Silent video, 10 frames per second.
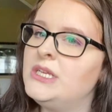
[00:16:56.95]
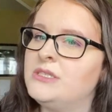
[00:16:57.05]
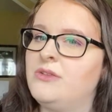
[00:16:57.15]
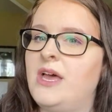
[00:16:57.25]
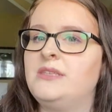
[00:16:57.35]

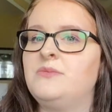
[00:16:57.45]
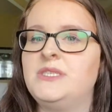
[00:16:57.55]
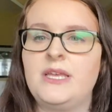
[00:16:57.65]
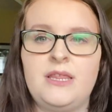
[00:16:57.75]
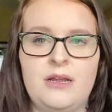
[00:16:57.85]
So that we
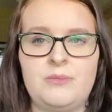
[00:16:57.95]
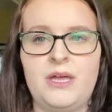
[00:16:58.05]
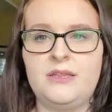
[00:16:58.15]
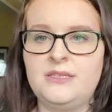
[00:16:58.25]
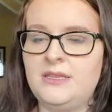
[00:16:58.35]
set that up
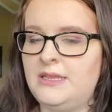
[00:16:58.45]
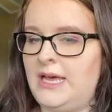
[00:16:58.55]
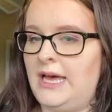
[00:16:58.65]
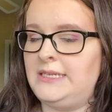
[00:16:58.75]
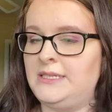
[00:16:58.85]

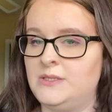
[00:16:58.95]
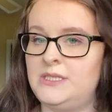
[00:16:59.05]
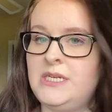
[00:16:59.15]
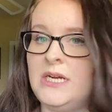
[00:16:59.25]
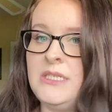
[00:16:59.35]
uh,
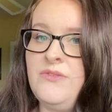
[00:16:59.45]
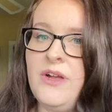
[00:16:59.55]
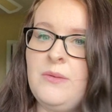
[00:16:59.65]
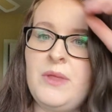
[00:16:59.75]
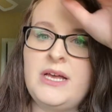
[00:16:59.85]
downstairs for
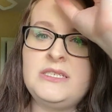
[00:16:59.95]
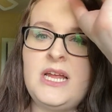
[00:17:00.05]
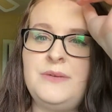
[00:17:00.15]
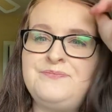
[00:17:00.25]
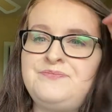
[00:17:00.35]
him last
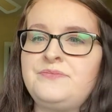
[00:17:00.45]
night.